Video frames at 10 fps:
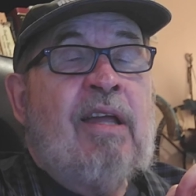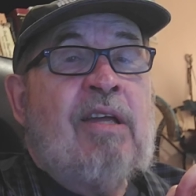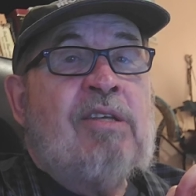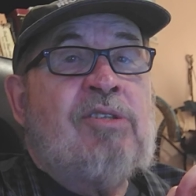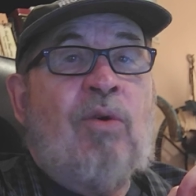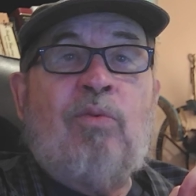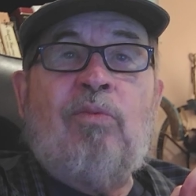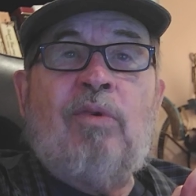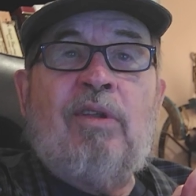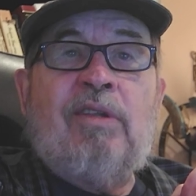so
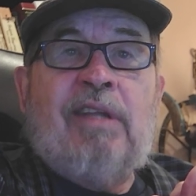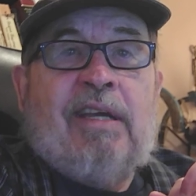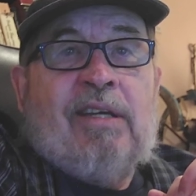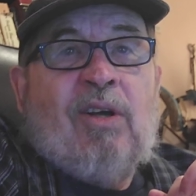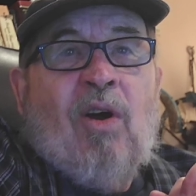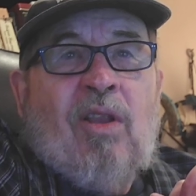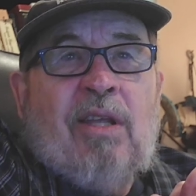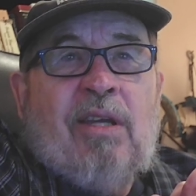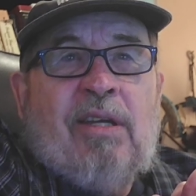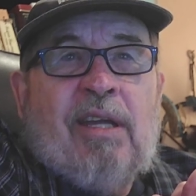they can call
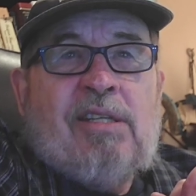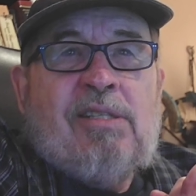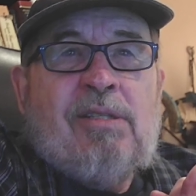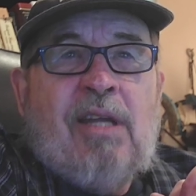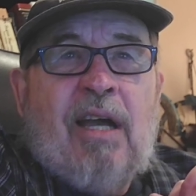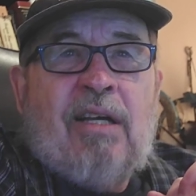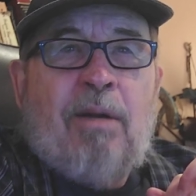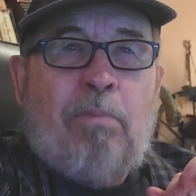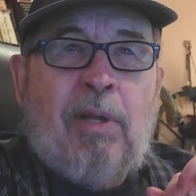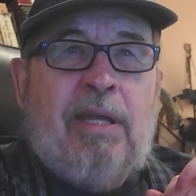it a
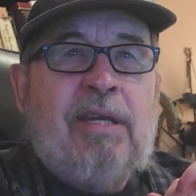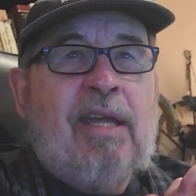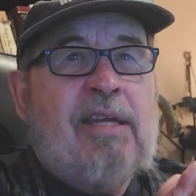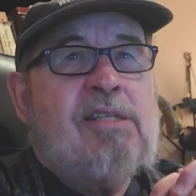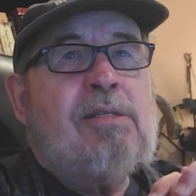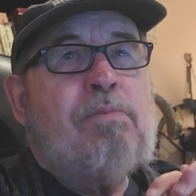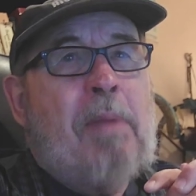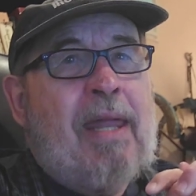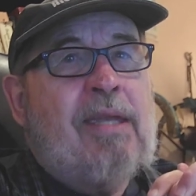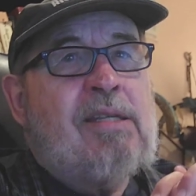complete
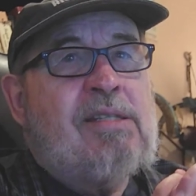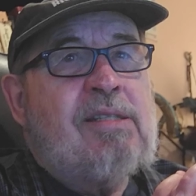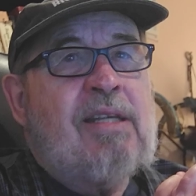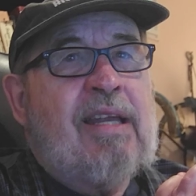expense,